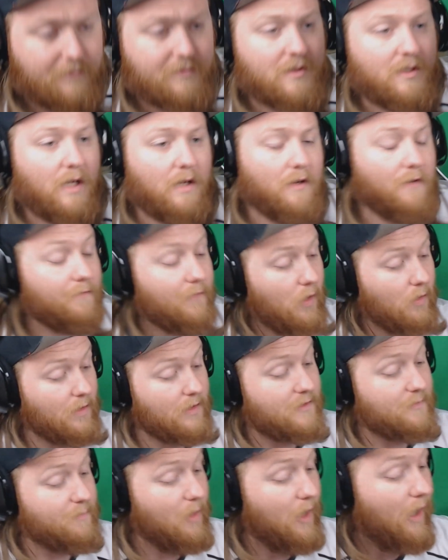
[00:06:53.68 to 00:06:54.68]
it's not gonna
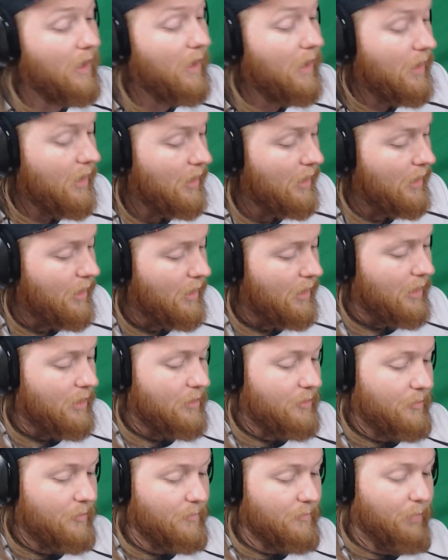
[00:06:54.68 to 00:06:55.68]
focus, but
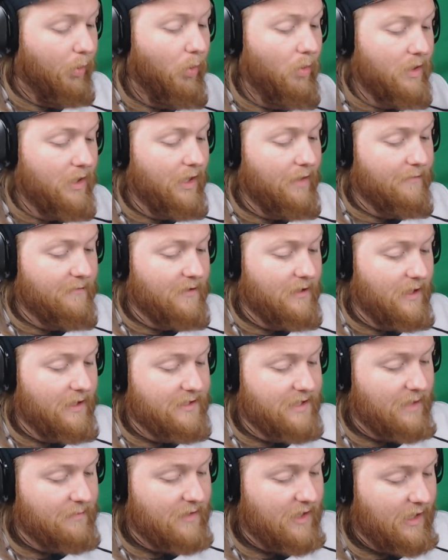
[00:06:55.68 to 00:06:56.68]
point of,
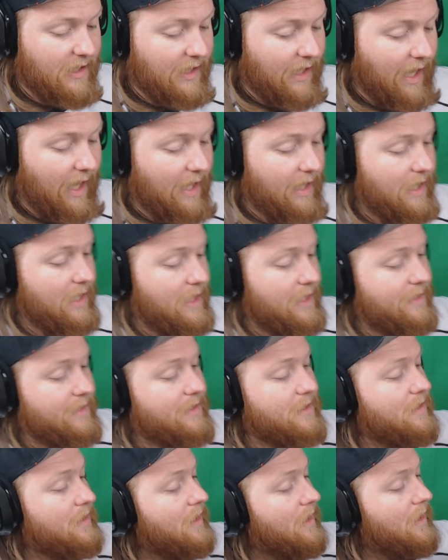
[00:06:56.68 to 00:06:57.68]
as I'm getting at,
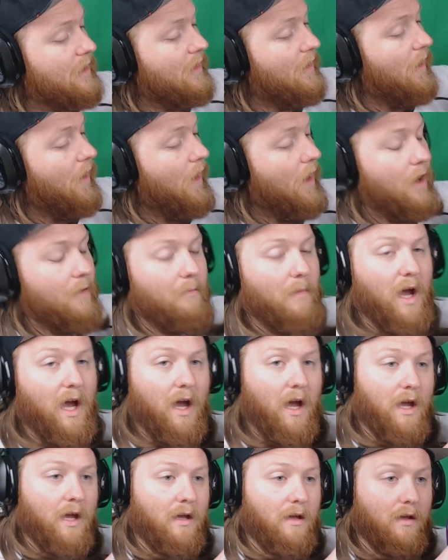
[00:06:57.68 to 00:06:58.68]
is on
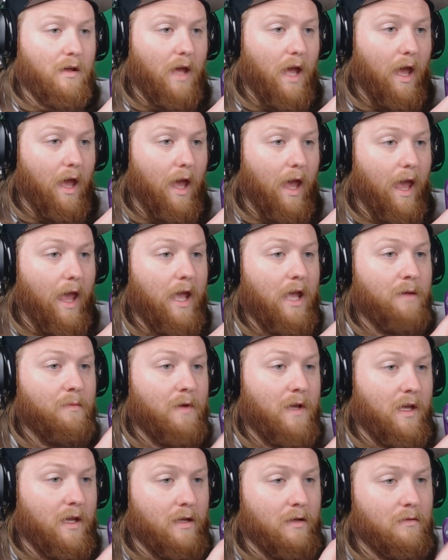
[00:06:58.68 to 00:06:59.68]
my
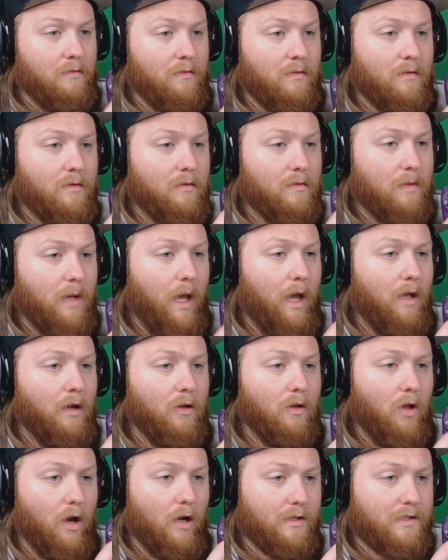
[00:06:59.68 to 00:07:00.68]
aiming
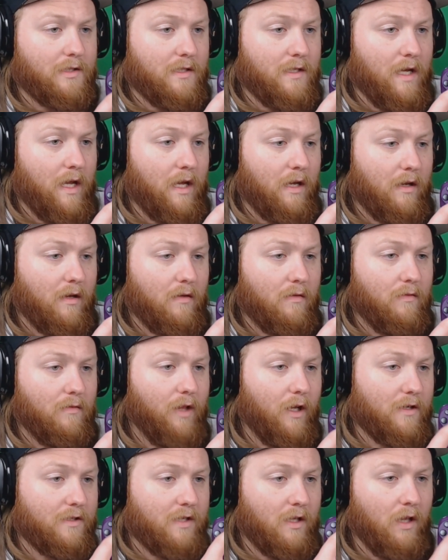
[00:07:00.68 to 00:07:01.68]
analog stick, there's a